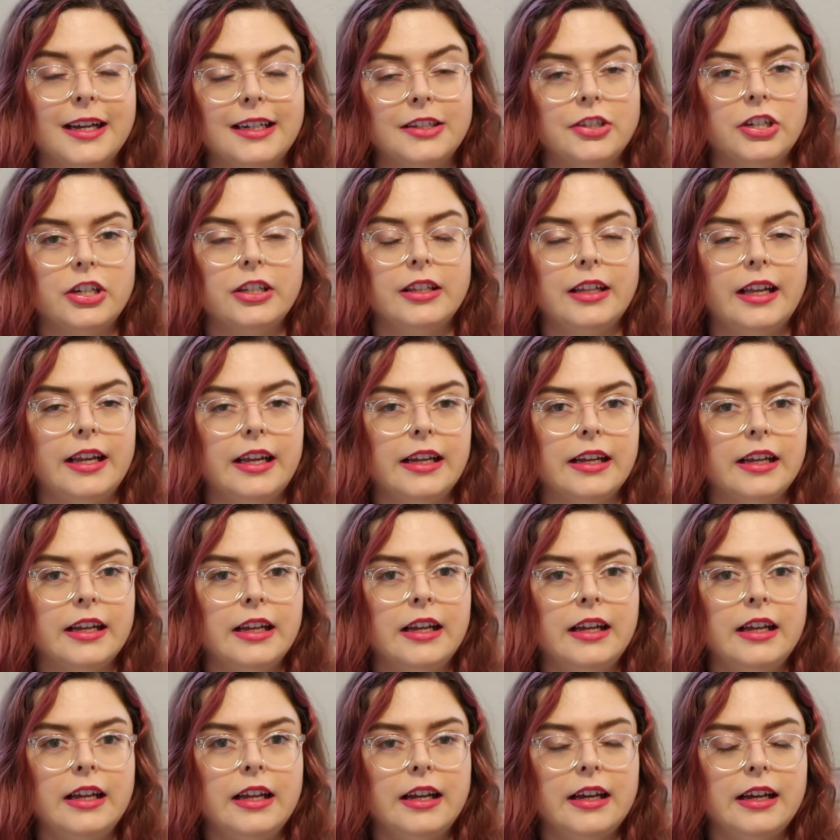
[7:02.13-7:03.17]
imagine. Like,
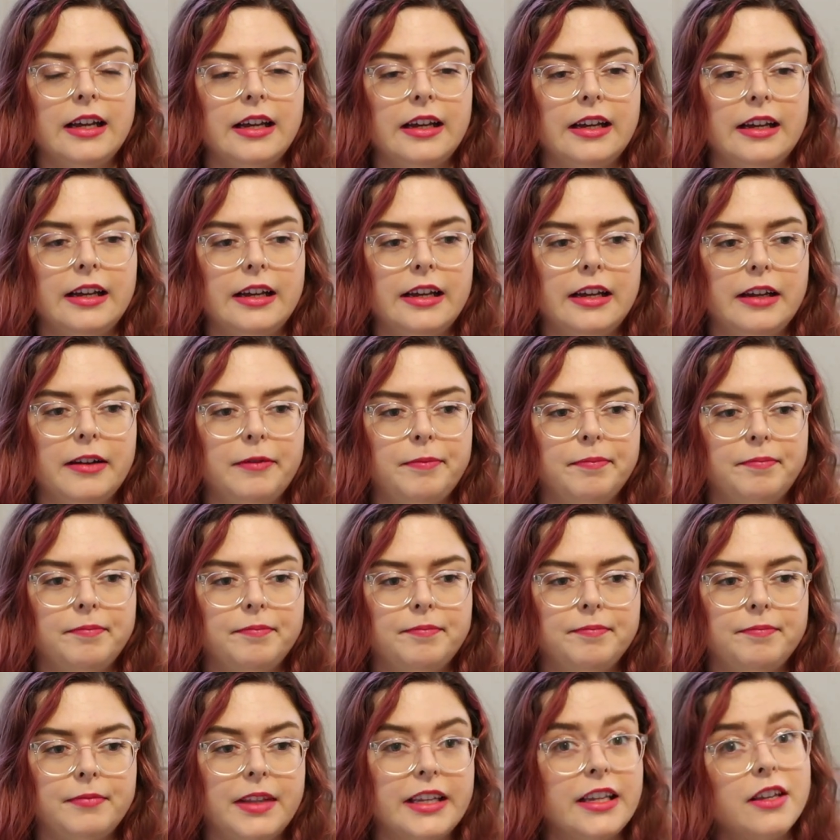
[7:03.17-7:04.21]
um,
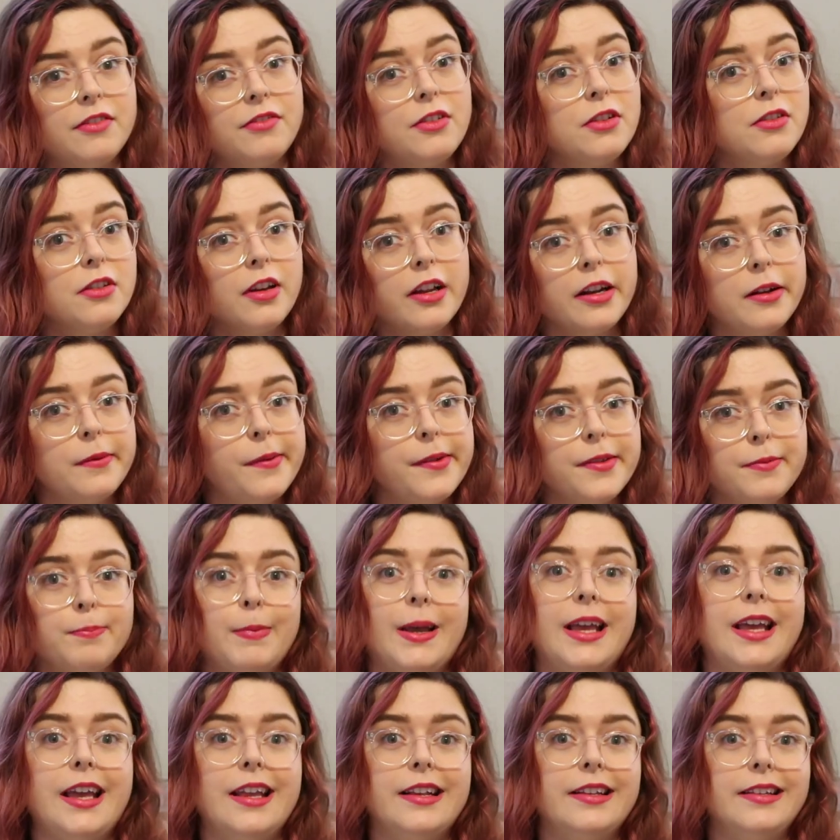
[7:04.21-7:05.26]
like if you thought it was
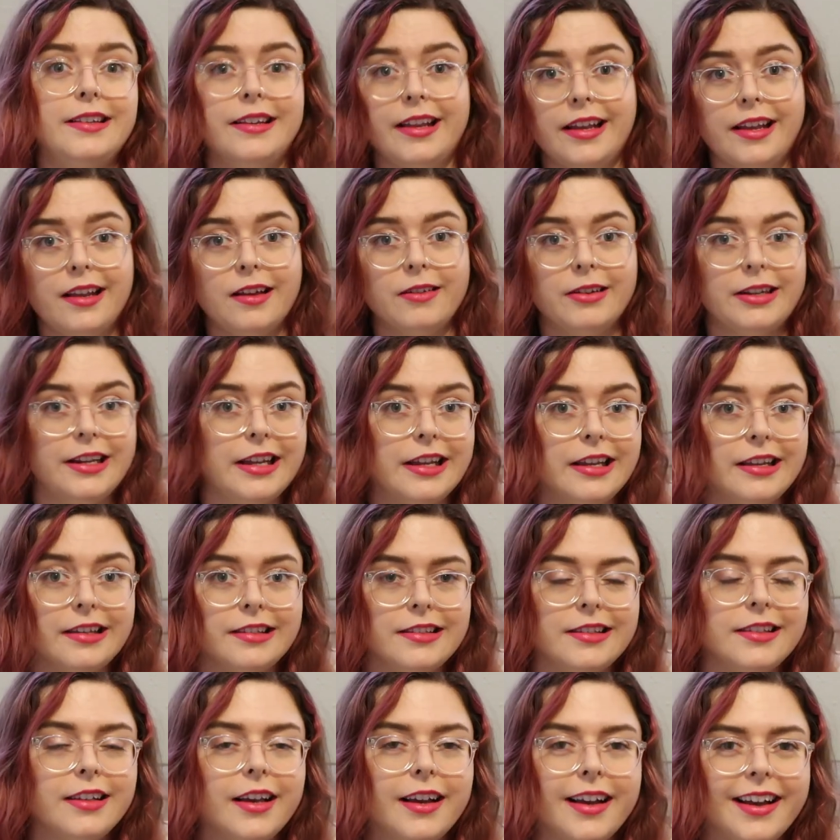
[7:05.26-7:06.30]
bad
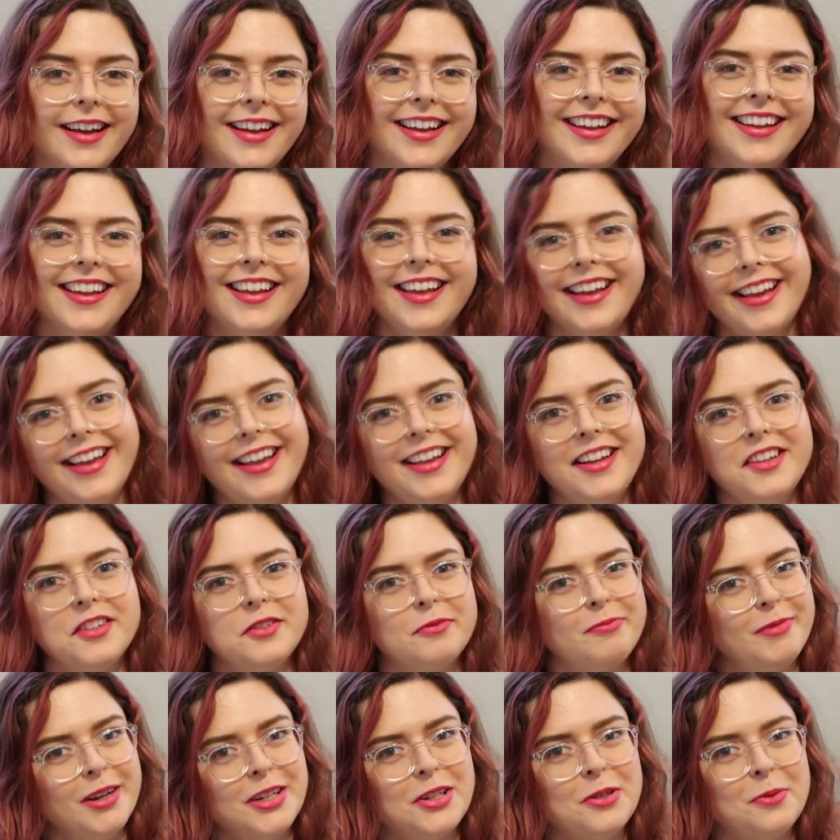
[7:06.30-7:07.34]
nowadays, uh, it is
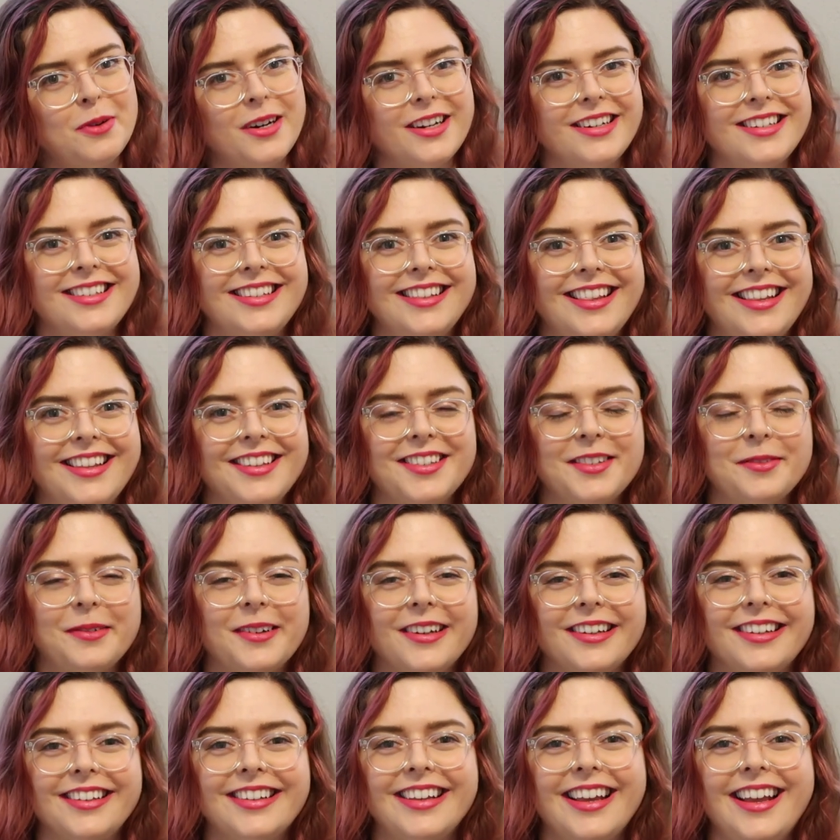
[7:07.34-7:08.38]
much worse in this
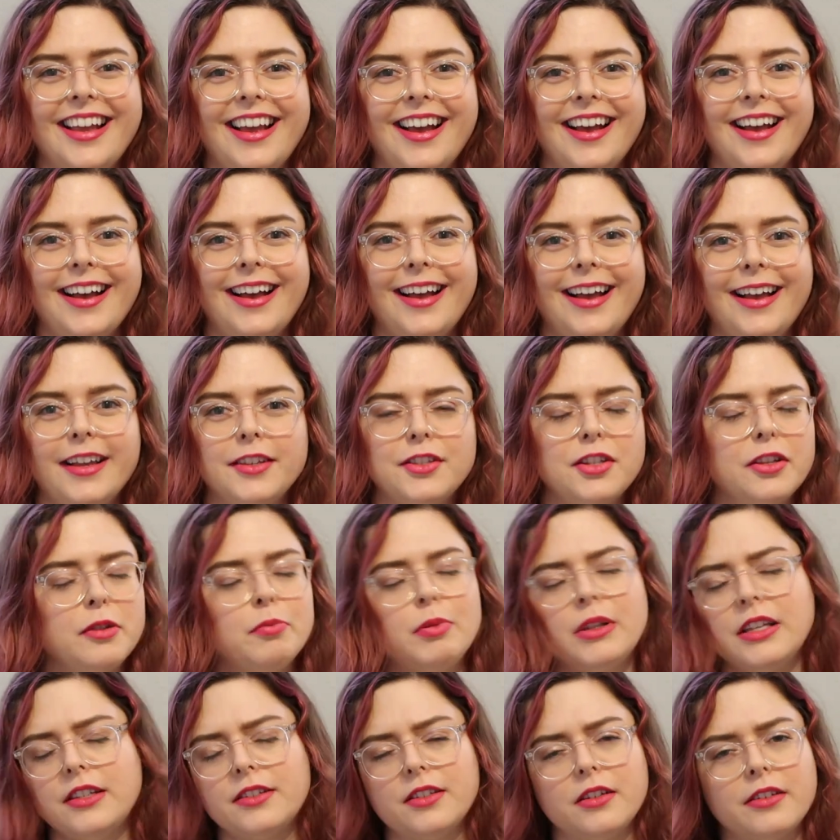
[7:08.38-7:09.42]
world. Uh, so the
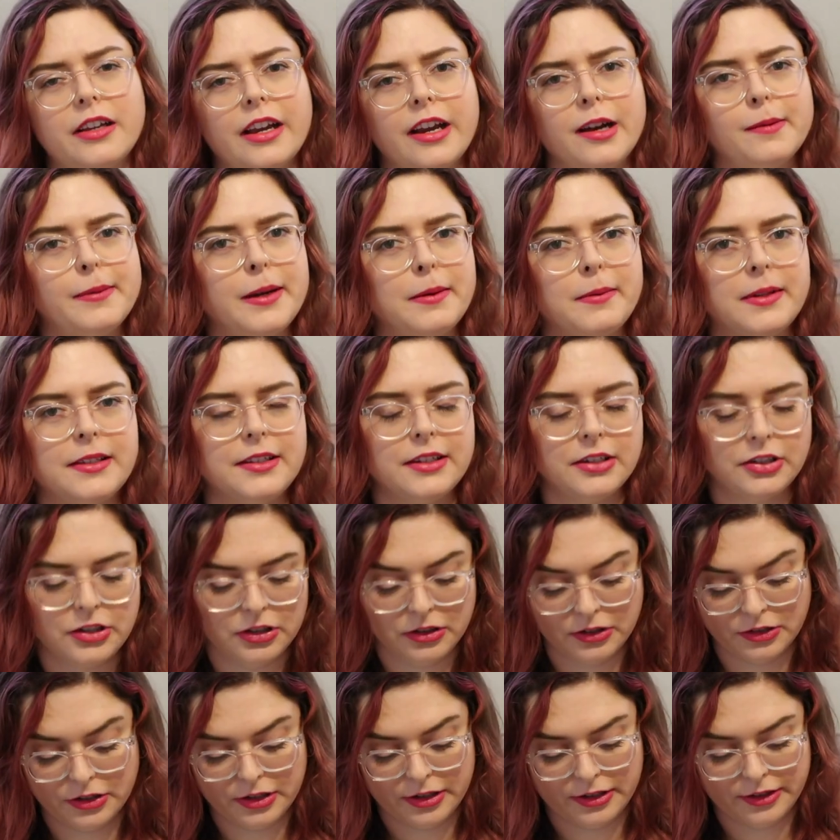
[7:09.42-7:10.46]
police don't care about missing
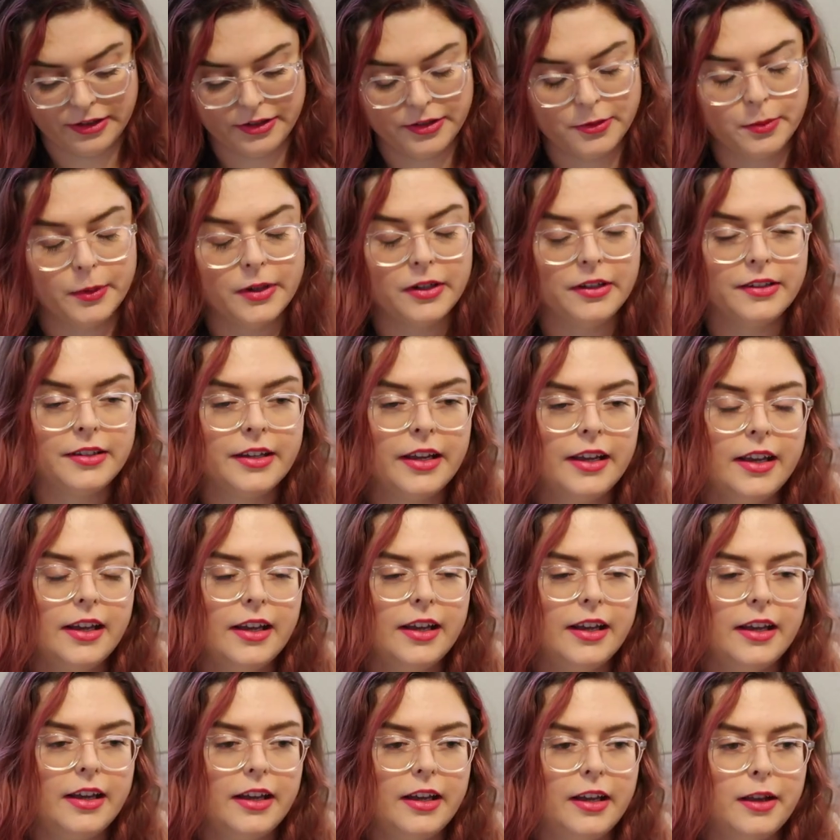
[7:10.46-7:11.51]
children in this world.
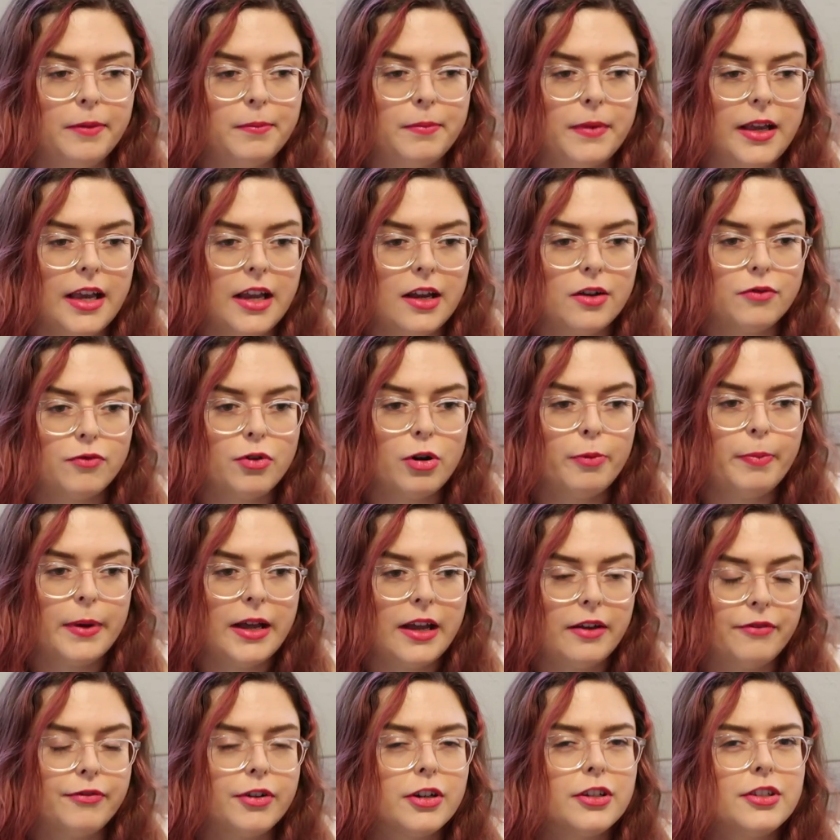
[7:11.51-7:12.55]
Um, and Ropa
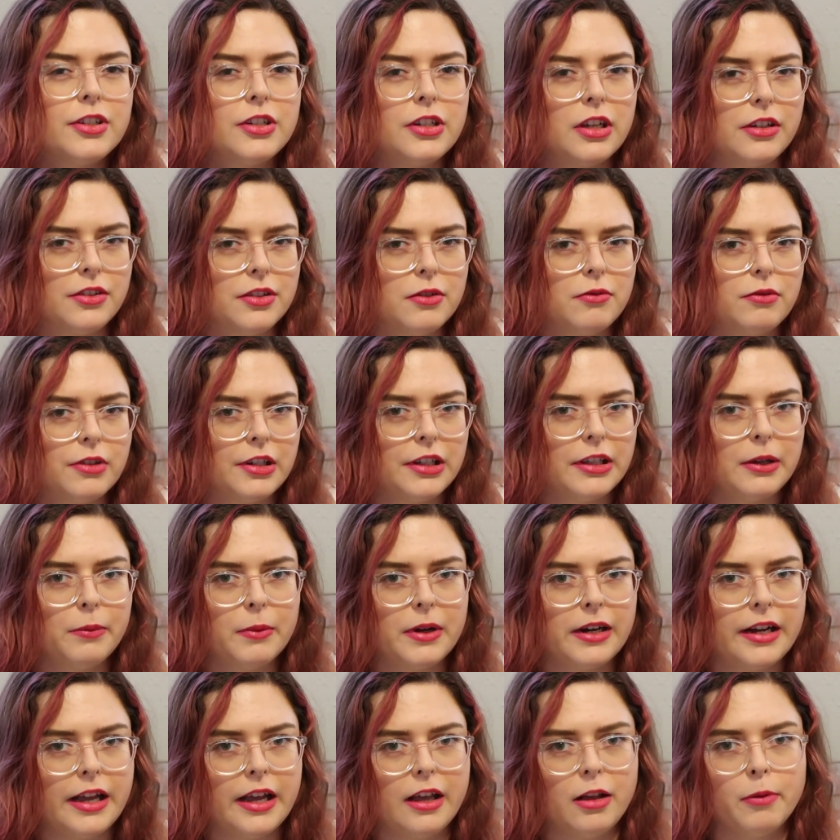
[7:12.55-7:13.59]
at first doesn't really
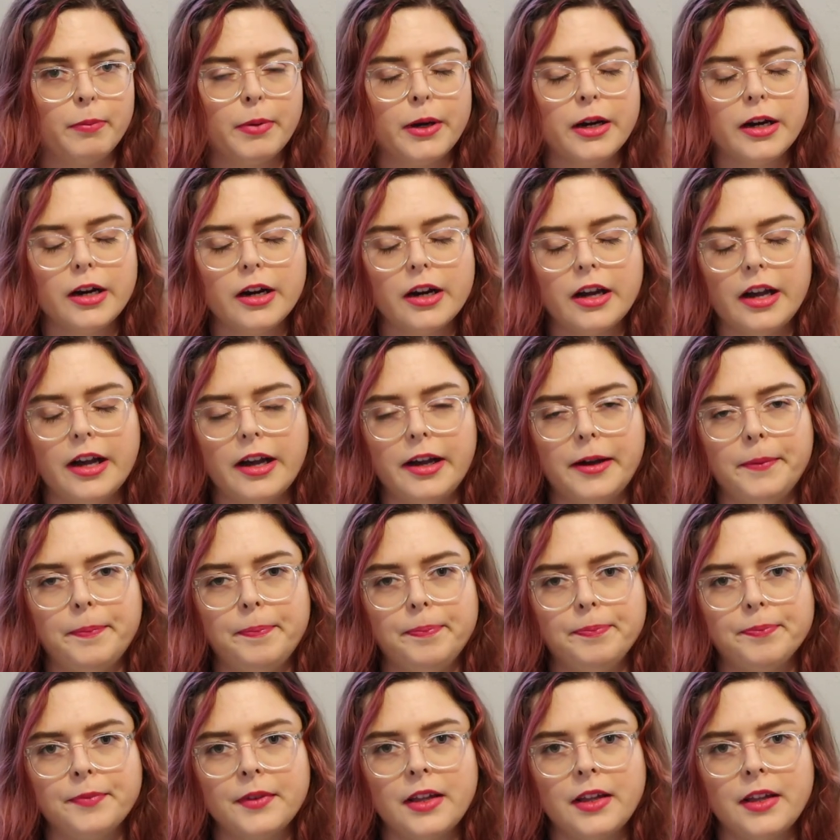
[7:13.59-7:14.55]
want to help her, um,